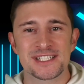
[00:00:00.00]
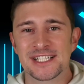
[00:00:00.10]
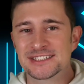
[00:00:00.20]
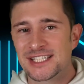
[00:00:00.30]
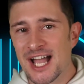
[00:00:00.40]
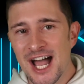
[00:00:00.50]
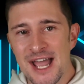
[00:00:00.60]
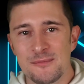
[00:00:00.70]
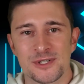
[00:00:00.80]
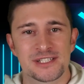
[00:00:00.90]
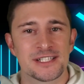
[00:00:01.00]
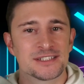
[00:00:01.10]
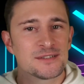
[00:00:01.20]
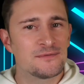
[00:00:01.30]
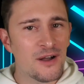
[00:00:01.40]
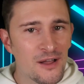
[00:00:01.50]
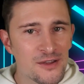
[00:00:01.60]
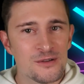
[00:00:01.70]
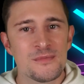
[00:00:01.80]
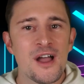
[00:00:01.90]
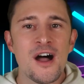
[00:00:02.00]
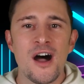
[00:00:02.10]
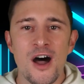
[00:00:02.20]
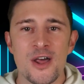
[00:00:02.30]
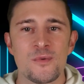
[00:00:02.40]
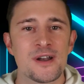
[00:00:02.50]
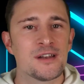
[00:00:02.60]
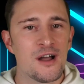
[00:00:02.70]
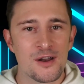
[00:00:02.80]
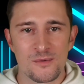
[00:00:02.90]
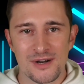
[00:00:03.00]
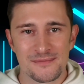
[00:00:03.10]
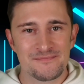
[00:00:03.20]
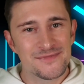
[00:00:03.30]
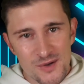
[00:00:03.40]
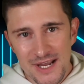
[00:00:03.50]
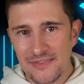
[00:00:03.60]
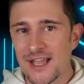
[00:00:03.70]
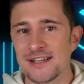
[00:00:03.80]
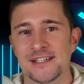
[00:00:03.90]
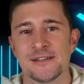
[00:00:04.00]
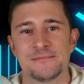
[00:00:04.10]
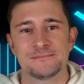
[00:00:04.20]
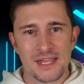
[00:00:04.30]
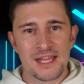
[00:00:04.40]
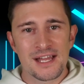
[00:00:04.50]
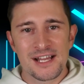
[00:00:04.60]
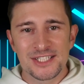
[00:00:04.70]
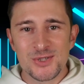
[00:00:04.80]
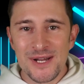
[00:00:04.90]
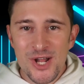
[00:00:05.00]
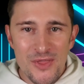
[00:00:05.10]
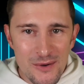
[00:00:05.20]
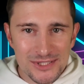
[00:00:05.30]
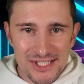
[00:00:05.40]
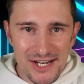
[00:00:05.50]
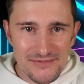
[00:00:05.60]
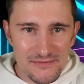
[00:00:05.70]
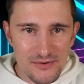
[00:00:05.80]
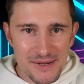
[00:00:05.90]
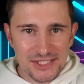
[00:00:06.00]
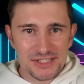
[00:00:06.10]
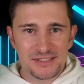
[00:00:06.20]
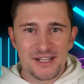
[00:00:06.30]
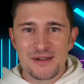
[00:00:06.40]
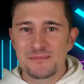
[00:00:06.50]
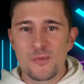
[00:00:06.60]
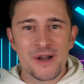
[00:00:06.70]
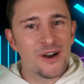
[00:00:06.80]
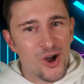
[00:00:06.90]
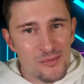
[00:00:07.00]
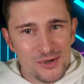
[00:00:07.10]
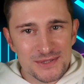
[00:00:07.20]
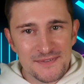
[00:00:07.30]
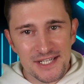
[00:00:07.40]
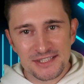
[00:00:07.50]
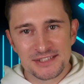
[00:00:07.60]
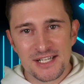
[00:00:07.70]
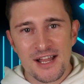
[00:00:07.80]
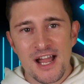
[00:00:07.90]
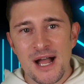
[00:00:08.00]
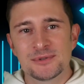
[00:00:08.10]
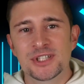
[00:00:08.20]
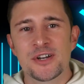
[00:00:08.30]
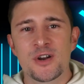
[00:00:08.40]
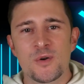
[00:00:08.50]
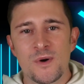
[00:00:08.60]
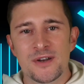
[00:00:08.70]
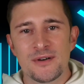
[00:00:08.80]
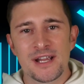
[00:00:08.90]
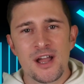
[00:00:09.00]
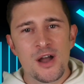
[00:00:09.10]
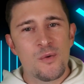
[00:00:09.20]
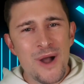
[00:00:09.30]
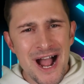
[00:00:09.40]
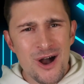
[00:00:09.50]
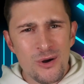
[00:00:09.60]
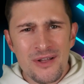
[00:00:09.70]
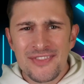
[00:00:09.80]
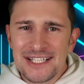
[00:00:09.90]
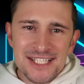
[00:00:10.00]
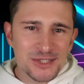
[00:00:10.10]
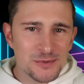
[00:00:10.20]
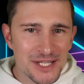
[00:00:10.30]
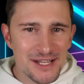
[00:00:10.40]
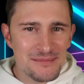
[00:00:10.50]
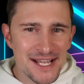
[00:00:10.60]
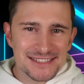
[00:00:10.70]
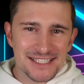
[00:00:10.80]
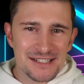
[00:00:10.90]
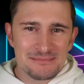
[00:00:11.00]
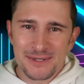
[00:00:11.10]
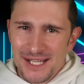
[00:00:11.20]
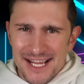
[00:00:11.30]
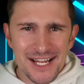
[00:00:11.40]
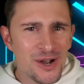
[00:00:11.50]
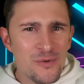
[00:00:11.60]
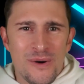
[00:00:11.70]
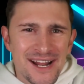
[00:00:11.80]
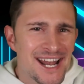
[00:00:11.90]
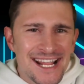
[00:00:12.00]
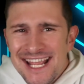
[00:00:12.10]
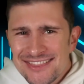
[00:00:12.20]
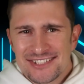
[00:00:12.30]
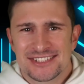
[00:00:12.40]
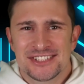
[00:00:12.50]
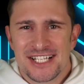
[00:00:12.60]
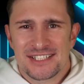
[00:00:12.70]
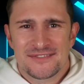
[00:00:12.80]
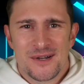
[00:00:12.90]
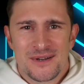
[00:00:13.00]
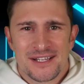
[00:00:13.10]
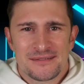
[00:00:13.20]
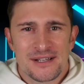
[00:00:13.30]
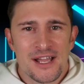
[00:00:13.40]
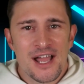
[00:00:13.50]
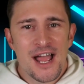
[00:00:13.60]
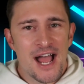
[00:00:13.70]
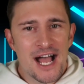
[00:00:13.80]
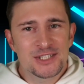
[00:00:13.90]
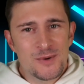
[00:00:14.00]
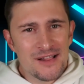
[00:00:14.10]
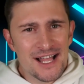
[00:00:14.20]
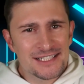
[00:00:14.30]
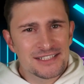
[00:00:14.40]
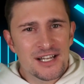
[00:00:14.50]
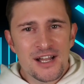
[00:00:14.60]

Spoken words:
leads to hype, which leads to volume, onward and onward. You get the idea. So I know that was a lot of information, but we are almost finished. I'm sure you're wondering, wow, that sounds really amazing, but like, where can I get this Injective token? As well as,